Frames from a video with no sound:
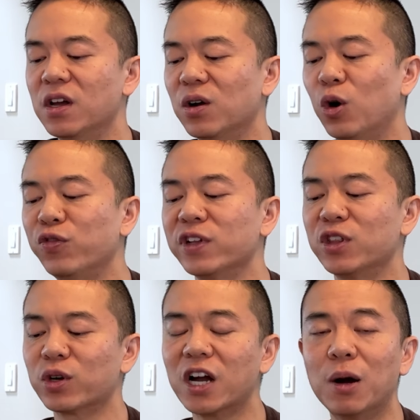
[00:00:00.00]
hopefully
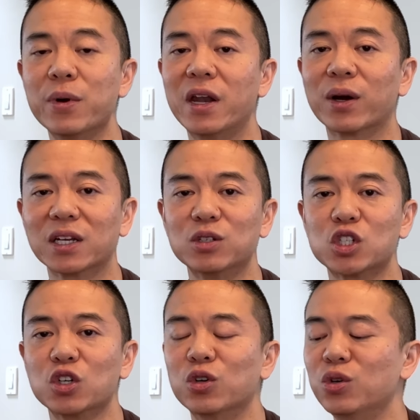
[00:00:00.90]
they'll come and I'll get to
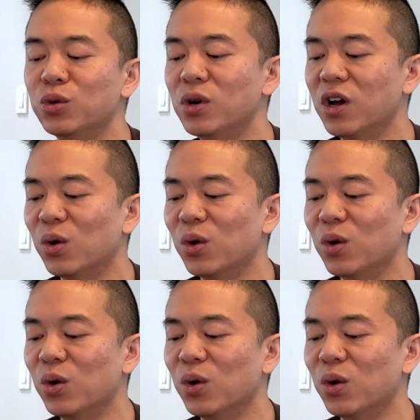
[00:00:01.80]
show you